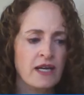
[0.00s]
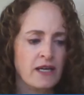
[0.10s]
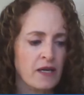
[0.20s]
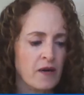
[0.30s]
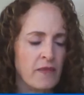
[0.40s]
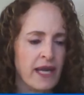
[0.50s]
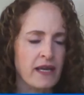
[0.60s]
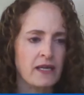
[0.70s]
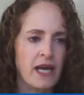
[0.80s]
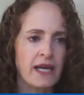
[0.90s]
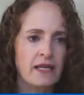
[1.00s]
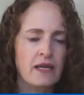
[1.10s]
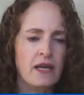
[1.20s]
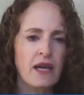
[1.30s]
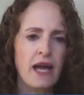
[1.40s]
And
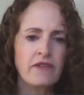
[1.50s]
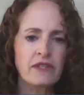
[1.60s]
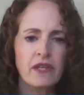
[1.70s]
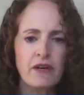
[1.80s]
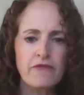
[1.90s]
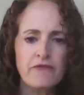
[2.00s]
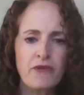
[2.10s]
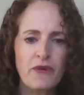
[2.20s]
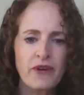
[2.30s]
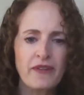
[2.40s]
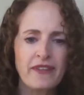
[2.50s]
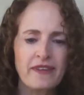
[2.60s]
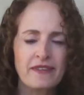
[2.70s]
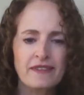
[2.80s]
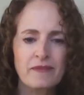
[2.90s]
I have a love for
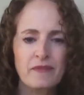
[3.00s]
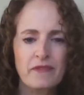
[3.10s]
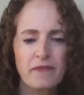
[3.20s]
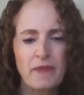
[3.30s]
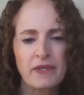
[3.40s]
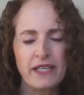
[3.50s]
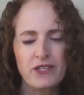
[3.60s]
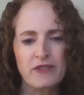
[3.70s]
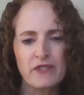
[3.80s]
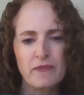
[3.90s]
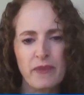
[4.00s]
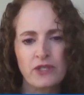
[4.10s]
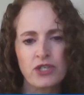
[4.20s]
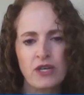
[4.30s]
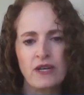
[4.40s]
the population of
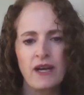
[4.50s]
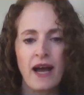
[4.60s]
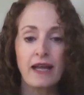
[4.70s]
dementia.